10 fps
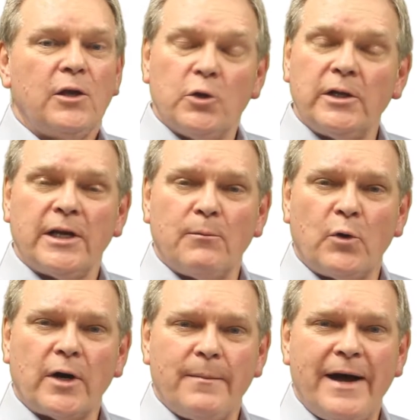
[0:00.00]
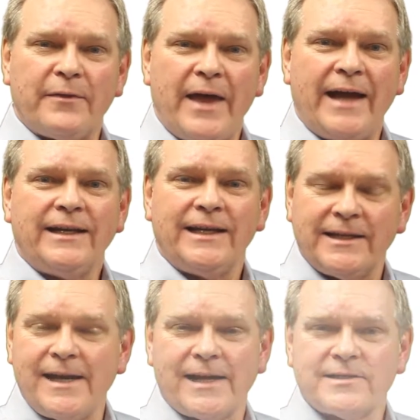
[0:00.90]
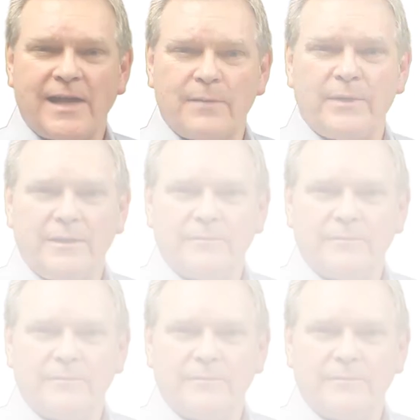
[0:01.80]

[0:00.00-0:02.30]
You'll hear more about that in the next segment.